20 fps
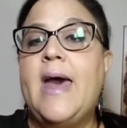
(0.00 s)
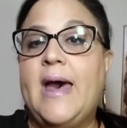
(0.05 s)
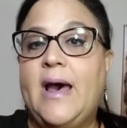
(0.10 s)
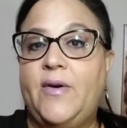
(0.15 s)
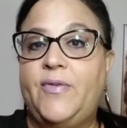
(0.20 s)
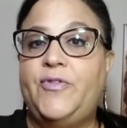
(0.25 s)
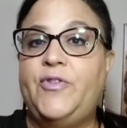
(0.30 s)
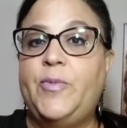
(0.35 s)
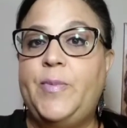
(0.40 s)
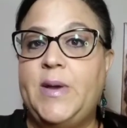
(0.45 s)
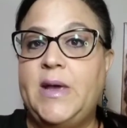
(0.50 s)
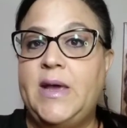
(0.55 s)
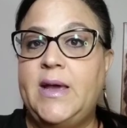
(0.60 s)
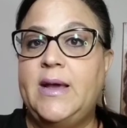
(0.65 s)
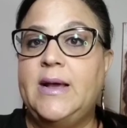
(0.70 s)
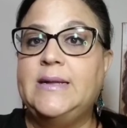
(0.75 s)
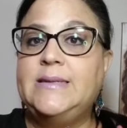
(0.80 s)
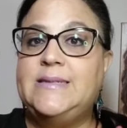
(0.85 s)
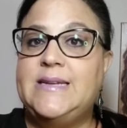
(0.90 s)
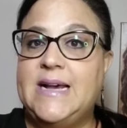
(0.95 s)
have to
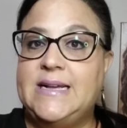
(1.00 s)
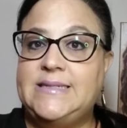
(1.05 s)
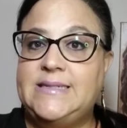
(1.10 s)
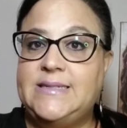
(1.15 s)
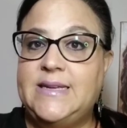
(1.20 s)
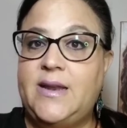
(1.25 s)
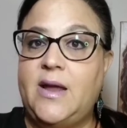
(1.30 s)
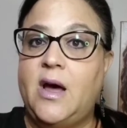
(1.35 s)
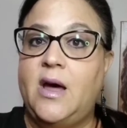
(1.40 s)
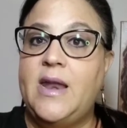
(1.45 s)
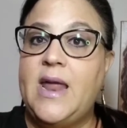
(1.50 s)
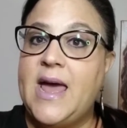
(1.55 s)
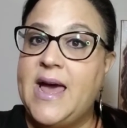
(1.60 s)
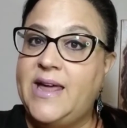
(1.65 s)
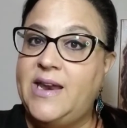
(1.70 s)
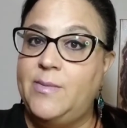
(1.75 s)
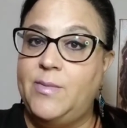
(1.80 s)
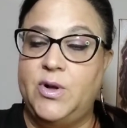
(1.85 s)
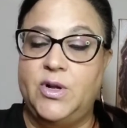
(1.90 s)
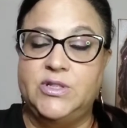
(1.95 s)
be tested on
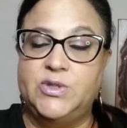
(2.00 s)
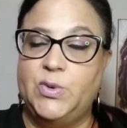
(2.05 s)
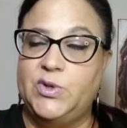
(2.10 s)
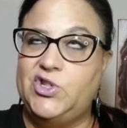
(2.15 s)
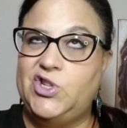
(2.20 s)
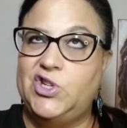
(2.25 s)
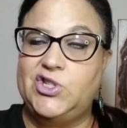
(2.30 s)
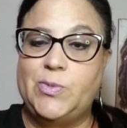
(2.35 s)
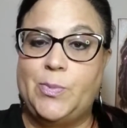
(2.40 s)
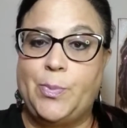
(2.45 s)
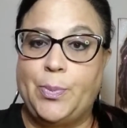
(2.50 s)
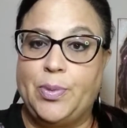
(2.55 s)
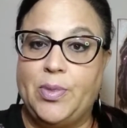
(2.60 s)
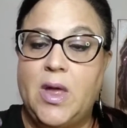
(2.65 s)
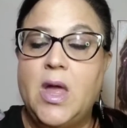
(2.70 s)
animals, which is...